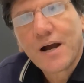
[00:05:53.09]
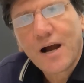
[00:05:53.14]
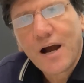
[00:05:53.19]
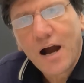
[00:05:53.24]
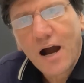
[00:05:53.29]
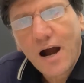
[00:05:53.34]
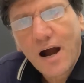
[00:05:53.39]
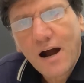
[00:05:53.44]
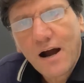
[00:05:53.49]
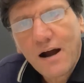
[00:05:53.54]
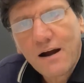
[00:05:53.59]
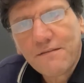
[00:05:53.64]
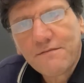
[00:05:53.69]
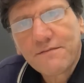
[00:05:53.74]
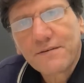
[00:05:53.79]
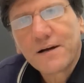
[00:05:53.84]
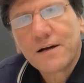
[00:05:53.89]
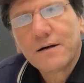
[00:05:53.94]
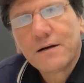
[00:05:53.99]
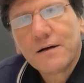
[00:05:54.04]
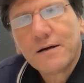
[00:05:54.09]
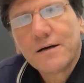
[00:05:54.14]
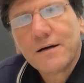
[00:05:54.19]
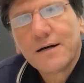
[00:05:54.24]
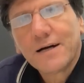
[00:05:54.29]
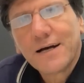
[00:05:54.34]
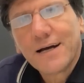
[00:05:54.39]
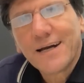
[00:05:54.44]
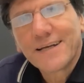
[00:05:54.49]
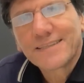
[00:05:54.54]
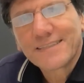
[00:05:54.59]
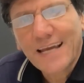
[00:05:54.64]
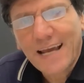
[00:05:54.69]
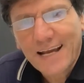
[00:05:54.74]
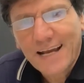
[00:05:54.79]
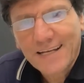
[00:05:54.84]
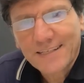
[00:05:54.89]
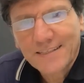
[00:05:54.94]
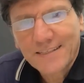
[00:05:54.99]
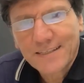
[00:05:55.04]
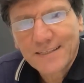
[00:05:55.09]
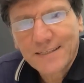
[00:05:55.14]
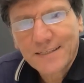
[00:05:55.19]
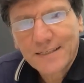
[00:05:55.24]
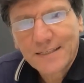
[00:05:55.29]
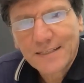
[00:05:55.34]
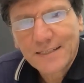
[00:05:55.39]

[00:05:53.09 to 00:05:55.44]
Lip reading: of a text,